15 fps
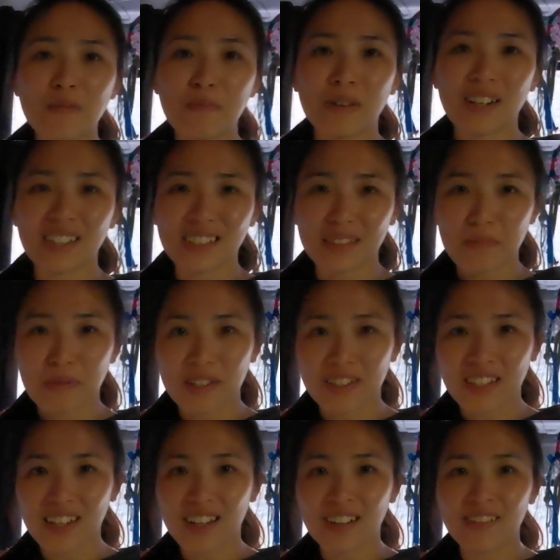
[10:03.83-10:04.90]
$5
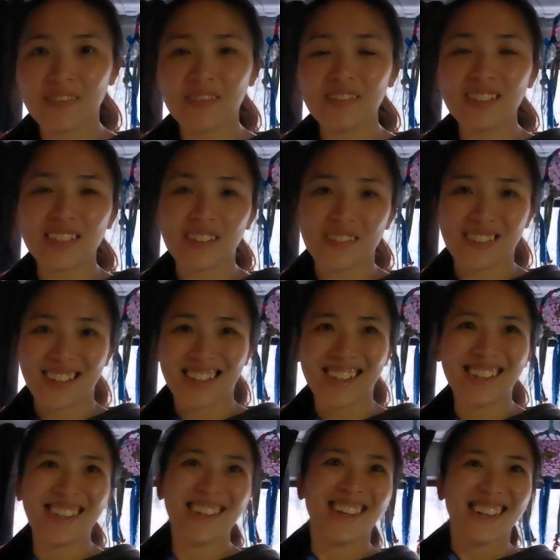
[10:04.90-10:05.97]
per time,
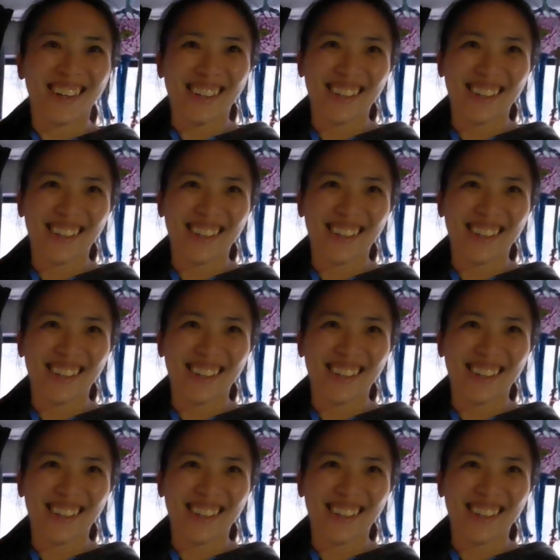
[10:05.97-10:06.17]
something.